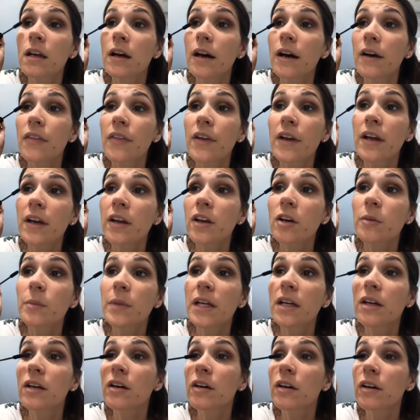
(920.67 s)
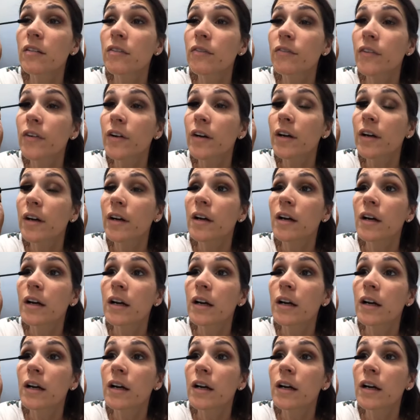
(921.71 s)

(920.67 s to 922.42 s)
I think it'll be good for